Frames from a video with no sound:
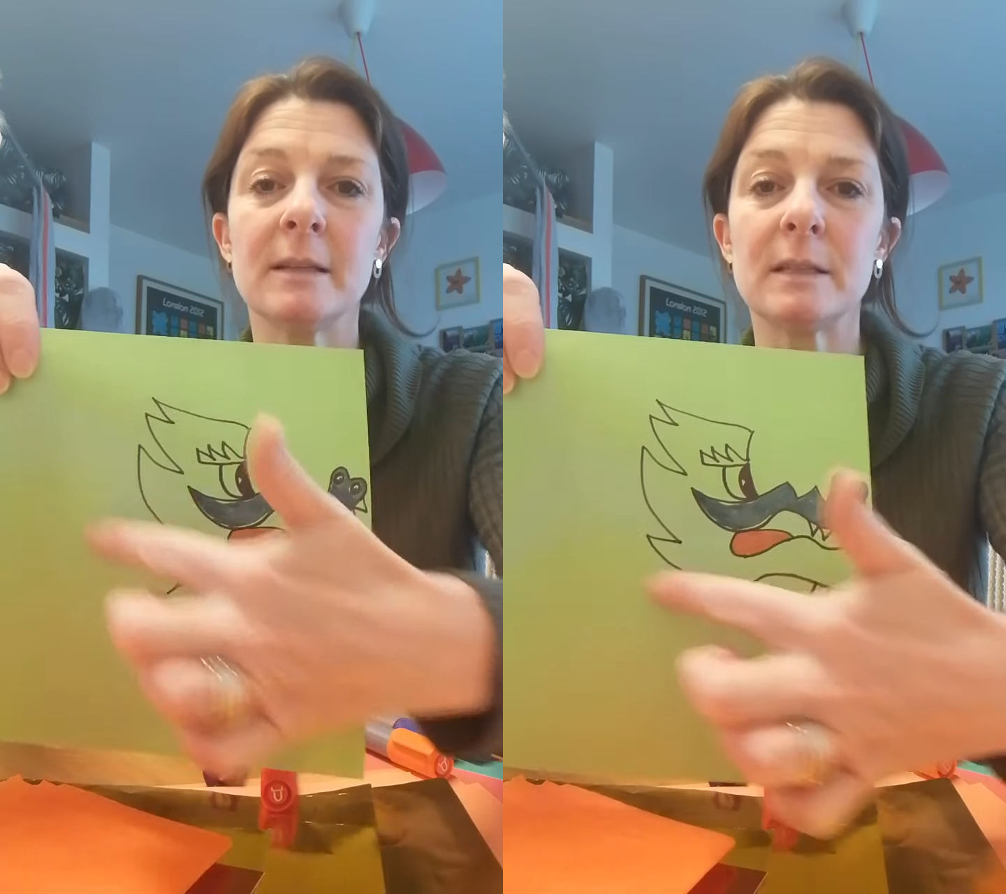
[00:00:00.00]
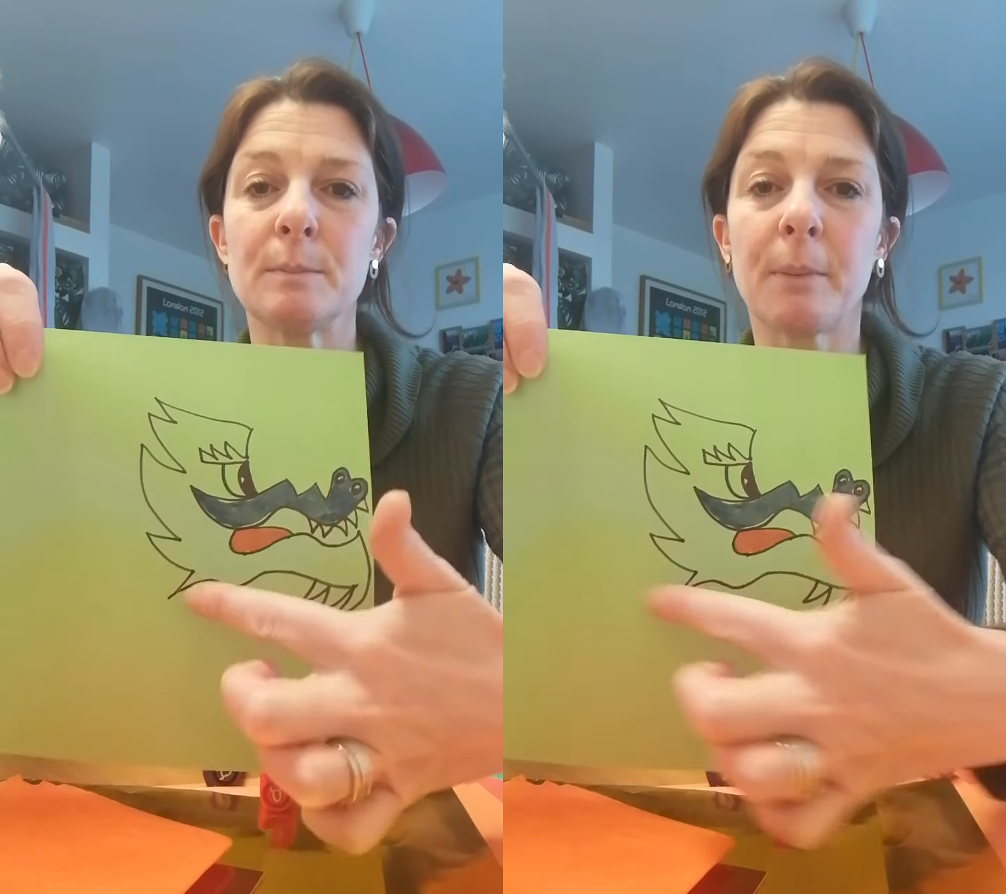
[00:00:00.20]

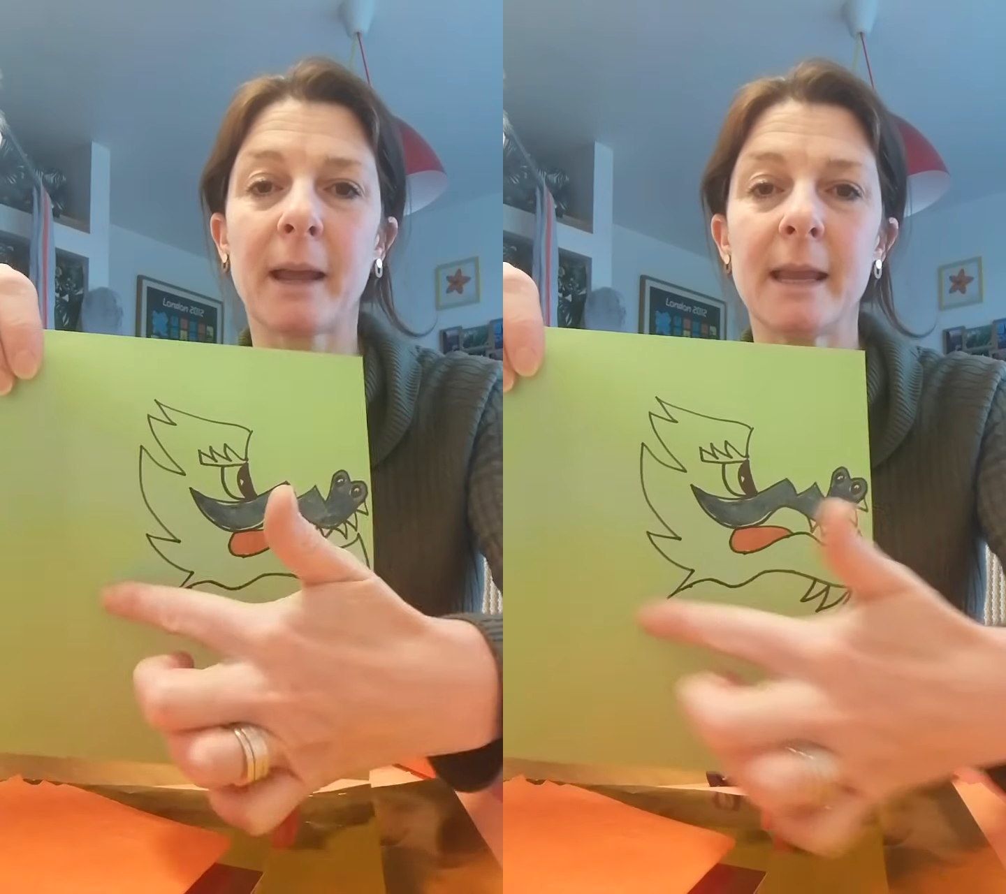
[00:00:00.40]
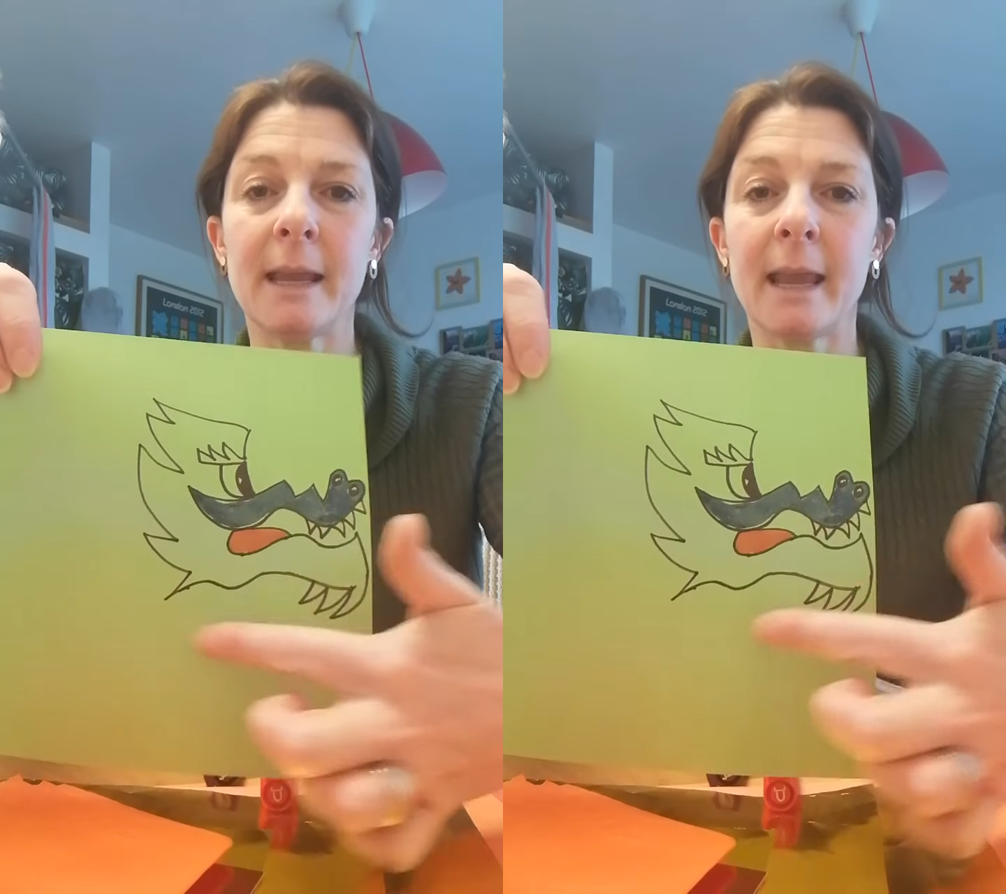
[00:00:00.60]

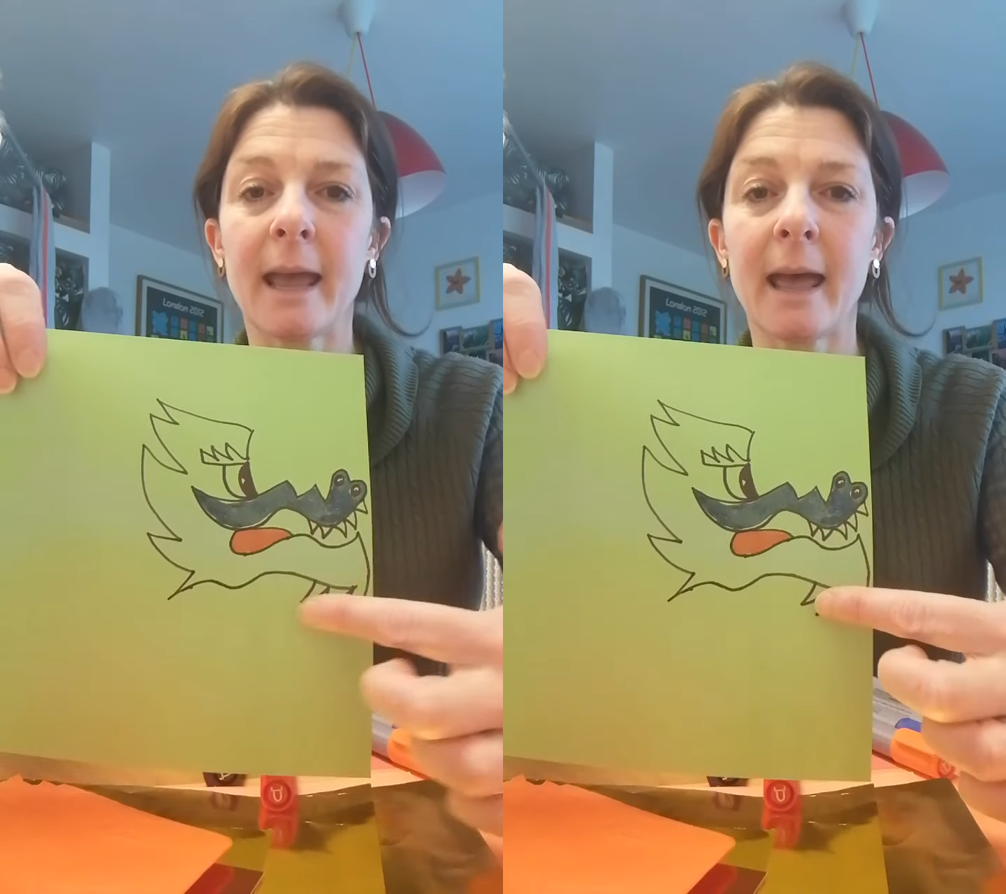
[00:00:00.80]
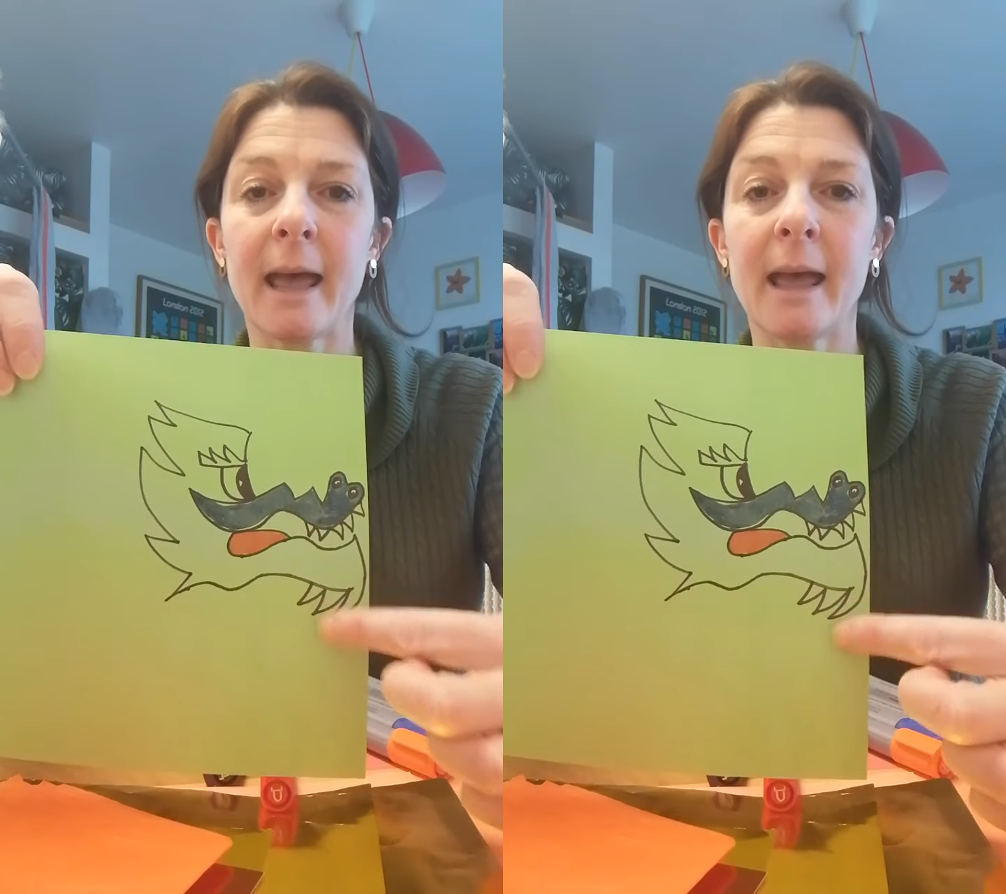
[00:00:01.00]
spiky
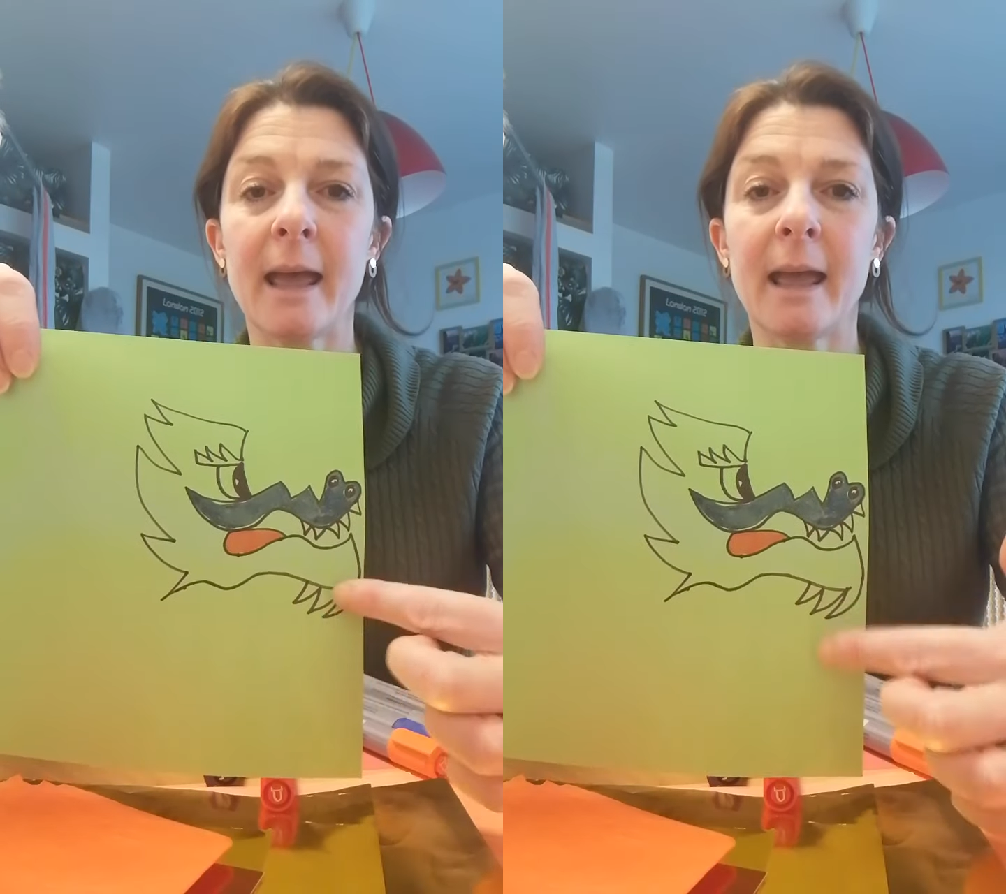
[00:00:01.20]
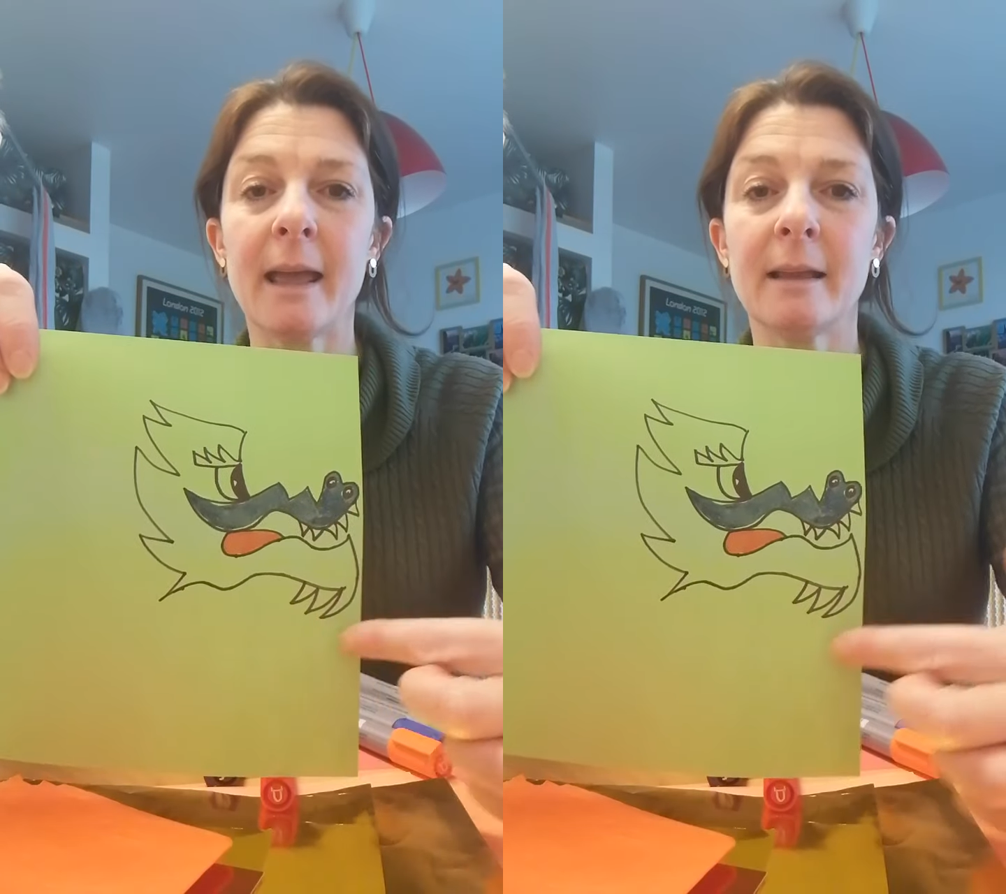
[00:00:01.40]

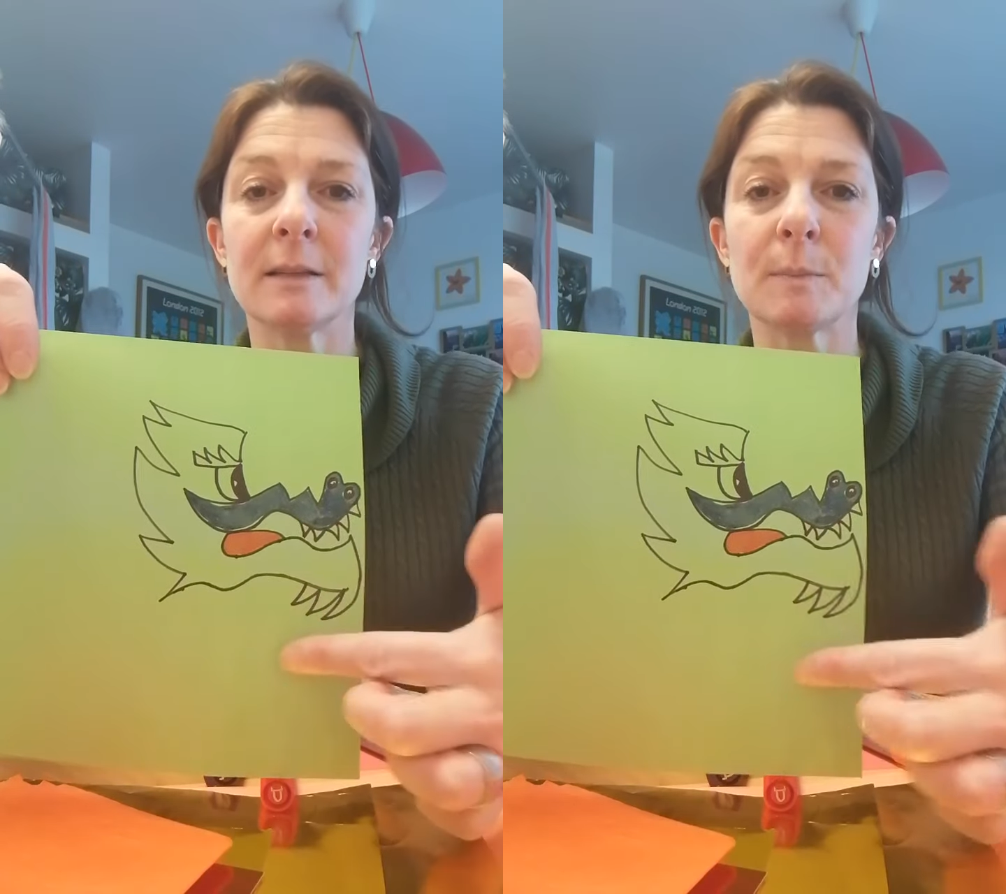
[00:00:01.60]
hair